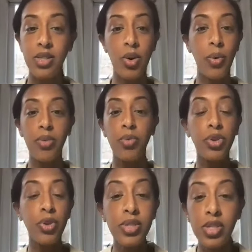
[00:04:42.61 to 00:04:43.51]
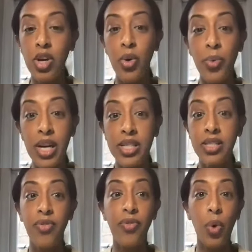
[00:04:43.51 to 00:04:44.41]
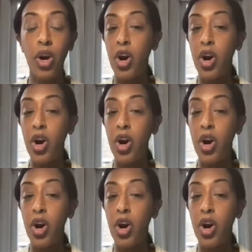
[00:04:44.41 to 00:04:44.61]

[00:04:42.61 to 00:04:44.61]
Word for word: So it reduces our risk for